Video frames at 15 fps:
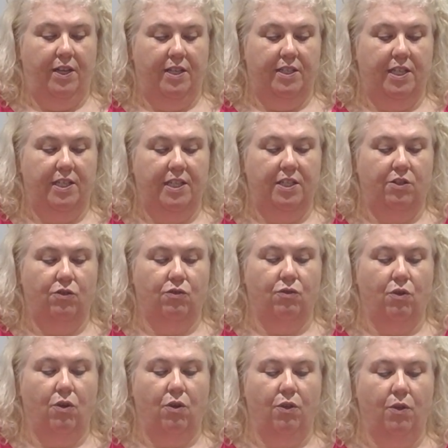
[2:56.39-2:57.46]
So just
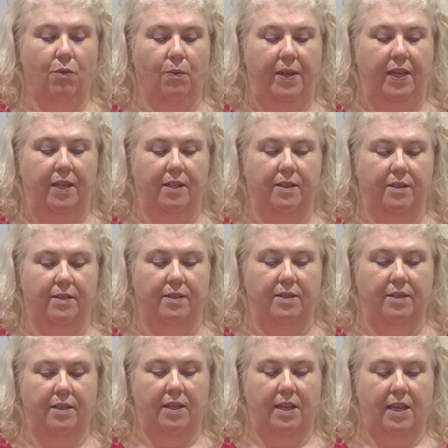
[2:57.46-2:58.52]
draw the wings
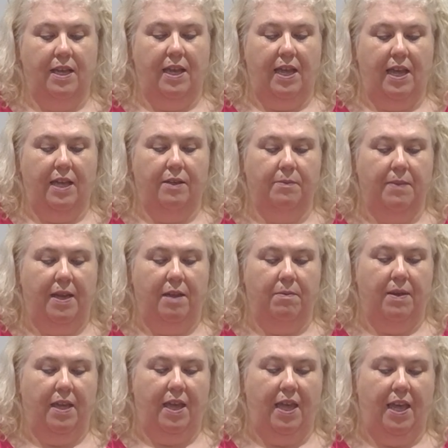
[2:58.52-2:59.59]
and
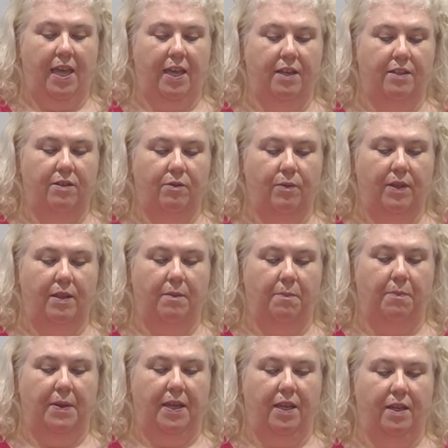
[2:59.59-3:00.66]
maybe a head with a
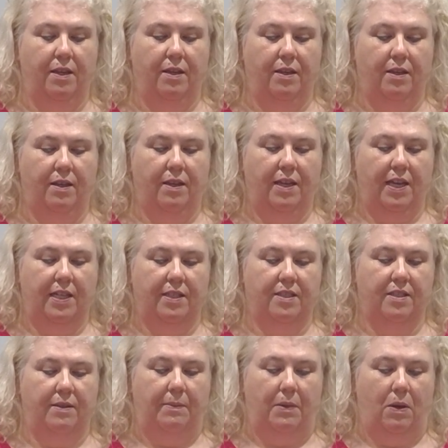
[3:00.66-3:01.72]
beak and
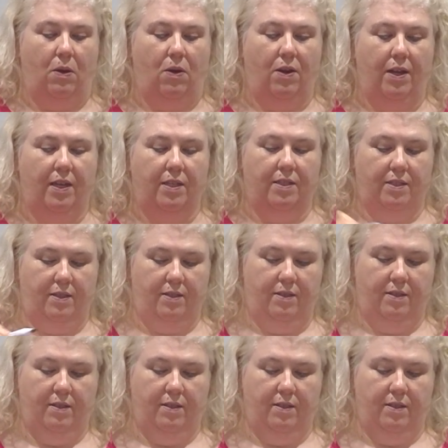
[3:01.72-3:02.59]
some eyes.